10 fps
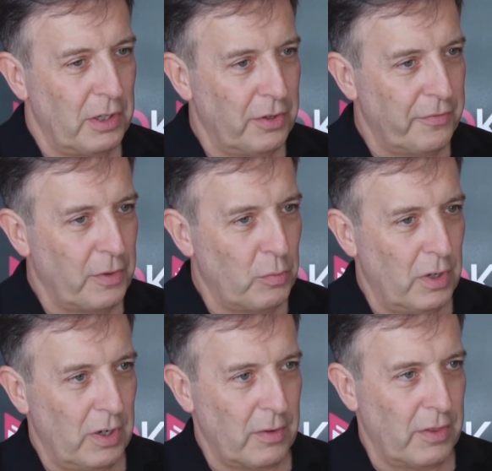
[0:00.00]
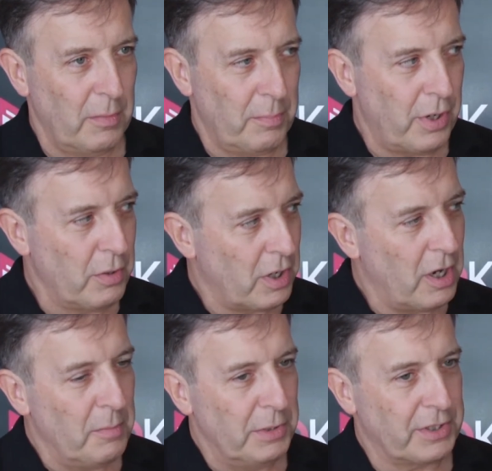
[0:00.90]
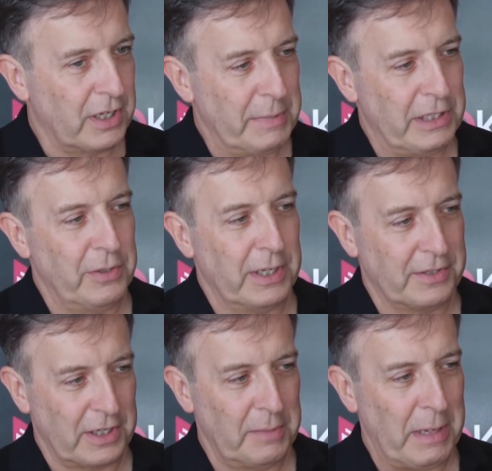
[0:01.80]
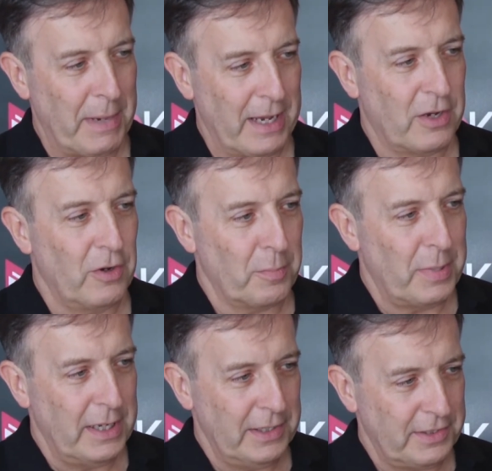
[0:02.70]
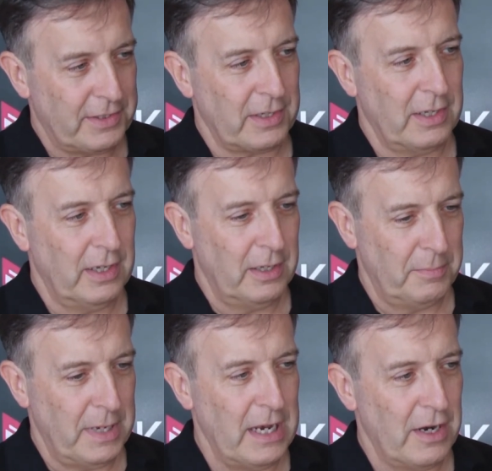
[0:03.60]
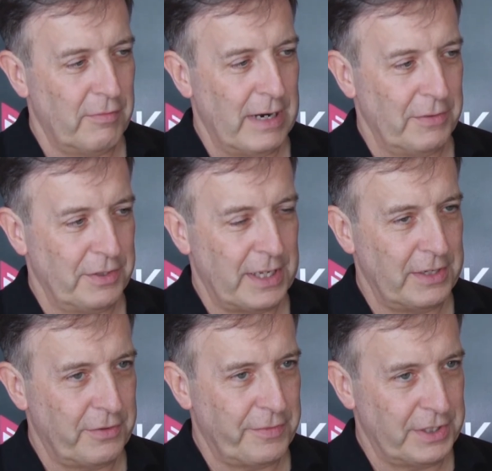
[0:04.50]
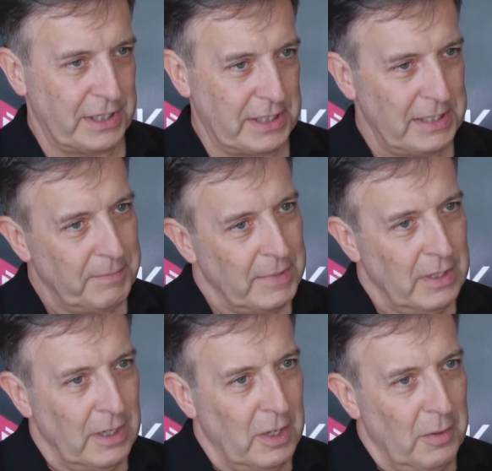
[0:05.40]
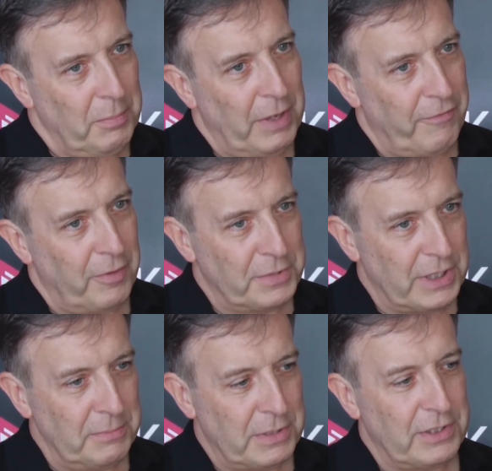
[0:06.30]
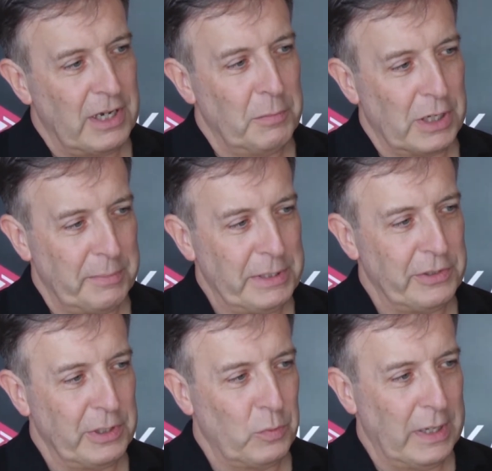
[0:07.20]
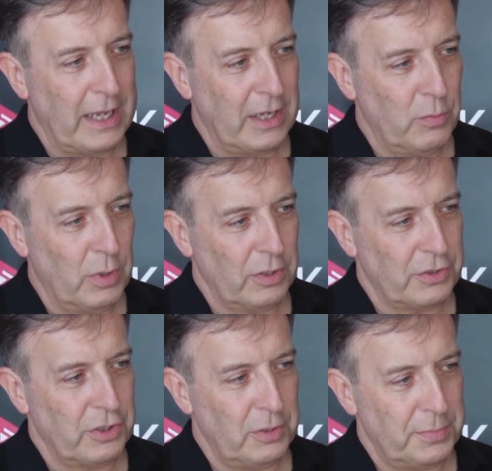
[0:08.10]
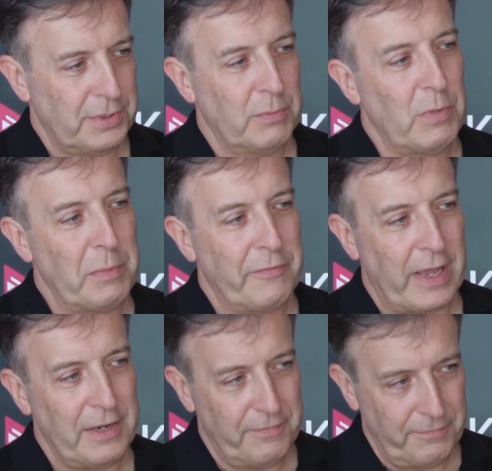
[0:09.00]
a lot of the work that ProKarma is going to be doing is going to be Bangkok based, in and around the centre of the city. But from time to time we're going to be doing weekend workshops, and when we've had